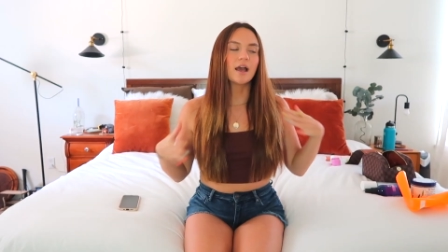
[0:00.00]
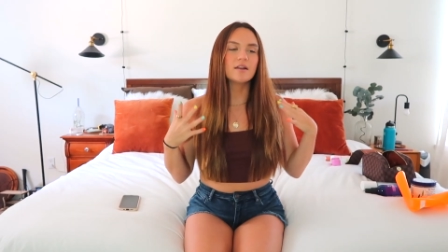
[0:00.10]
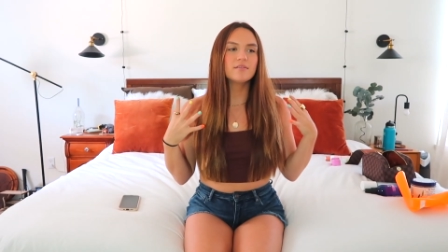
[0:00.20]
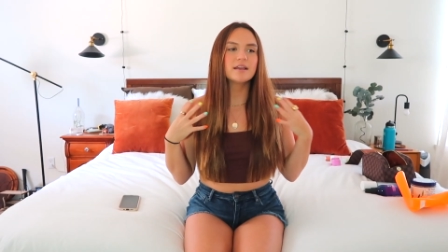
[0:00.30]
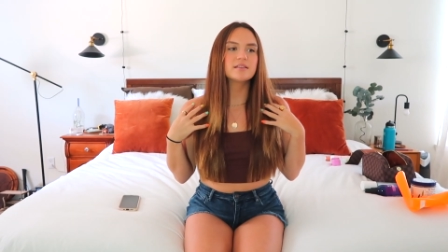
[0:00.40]

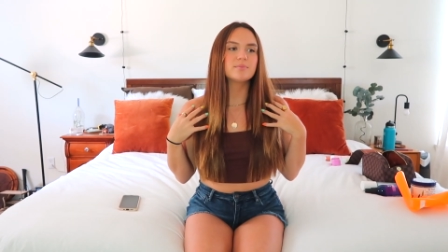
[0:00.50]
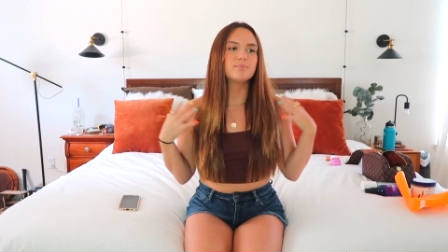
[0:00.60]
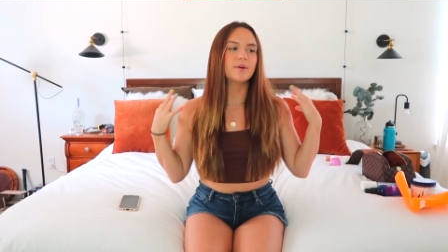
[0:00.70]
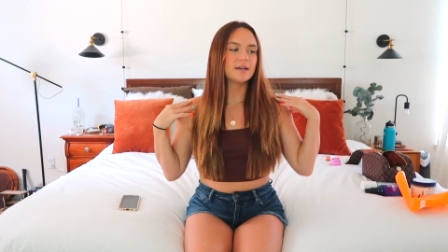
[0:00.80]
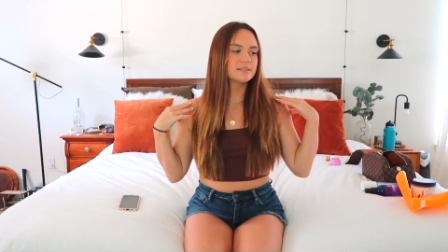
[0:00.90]
kind of like the
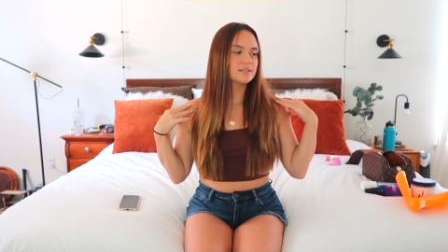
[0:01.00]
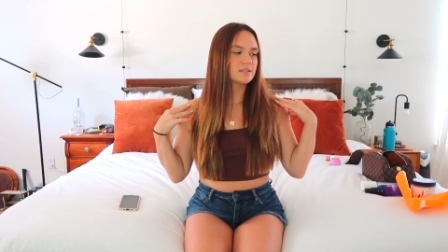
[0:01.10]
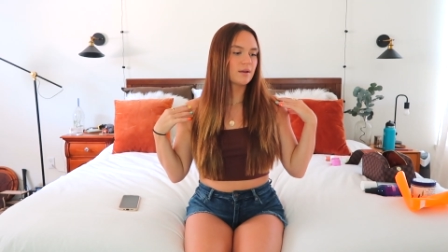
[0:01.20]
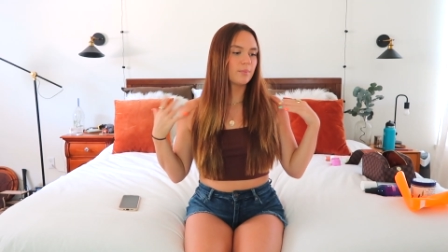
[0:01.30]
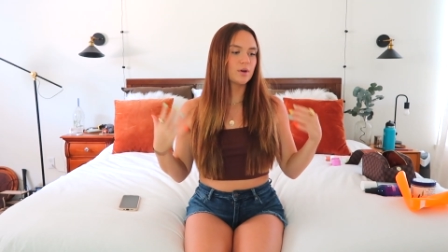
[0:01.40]

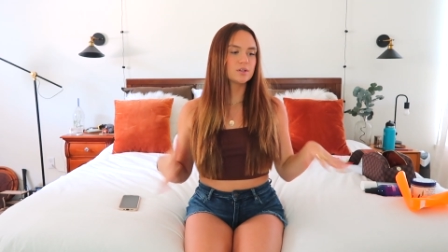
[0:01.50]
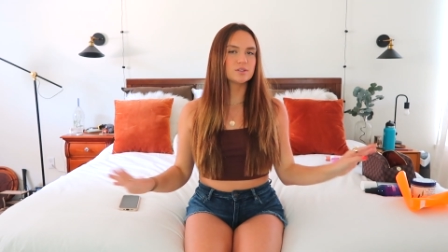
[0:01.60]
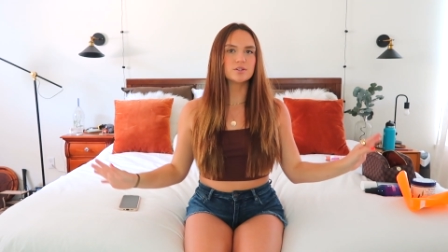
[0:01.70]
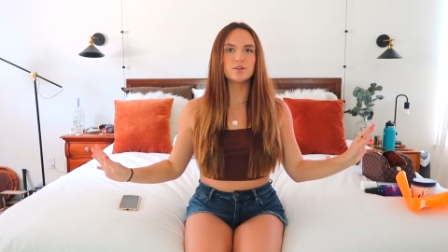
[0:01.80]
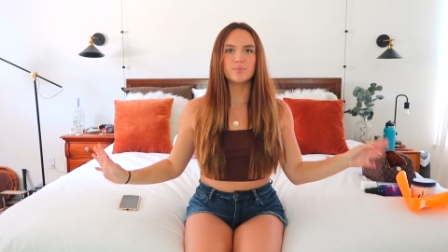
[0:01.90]
best
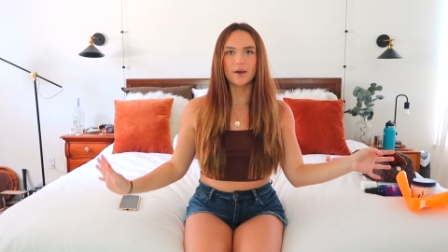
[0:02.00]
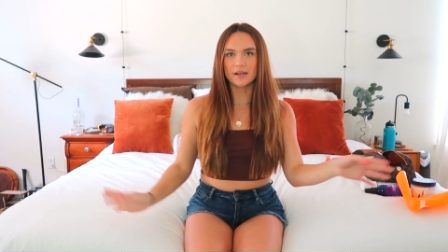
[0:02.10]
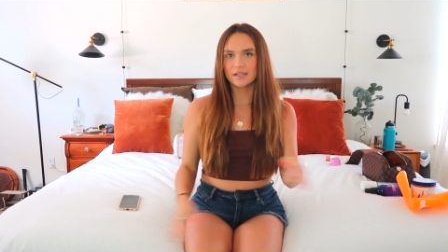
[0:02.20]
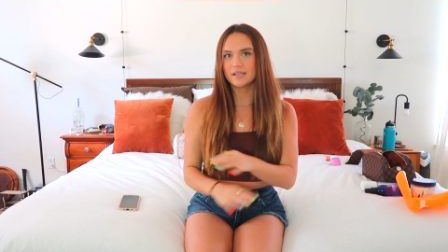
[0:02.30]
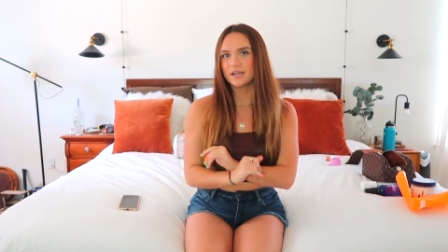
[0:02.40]
personal
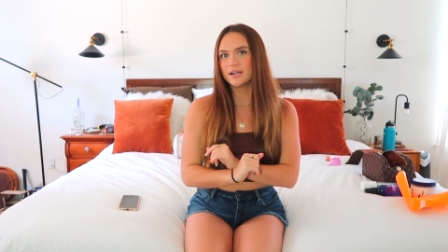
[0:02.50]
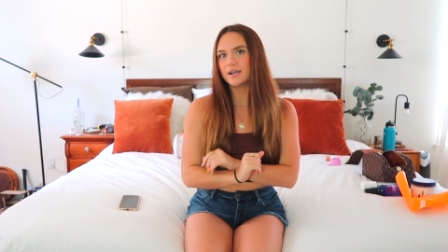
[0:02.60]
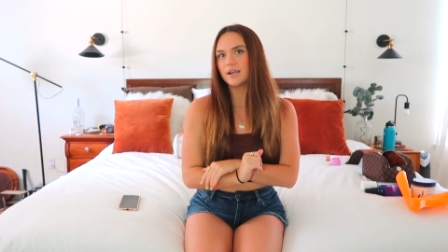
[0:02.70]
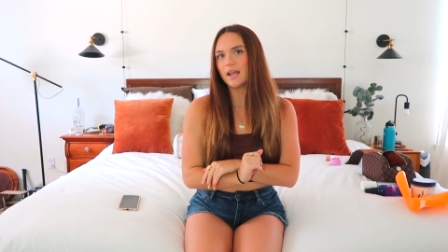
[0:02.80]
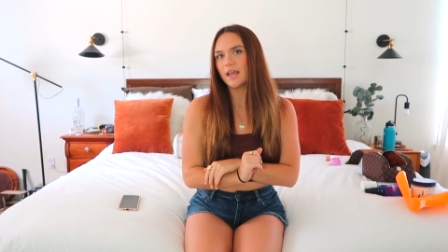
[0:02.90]
body
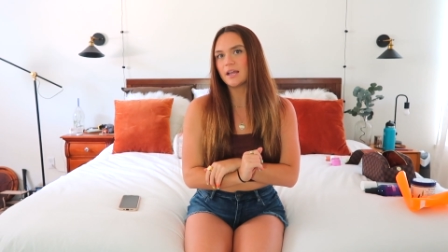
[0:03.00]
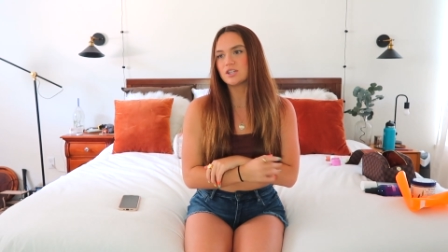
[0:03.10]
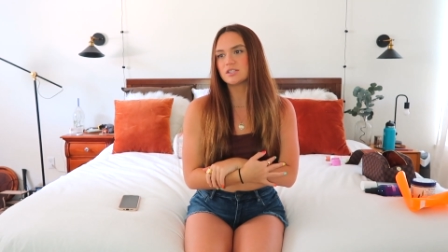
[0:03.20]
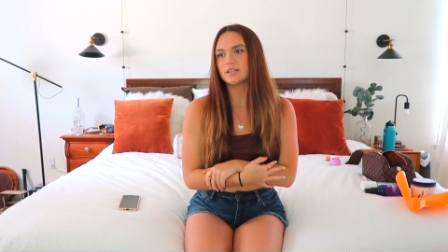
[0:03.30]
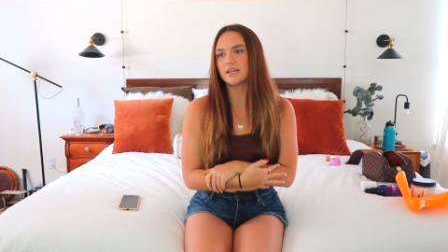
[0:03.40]
care and just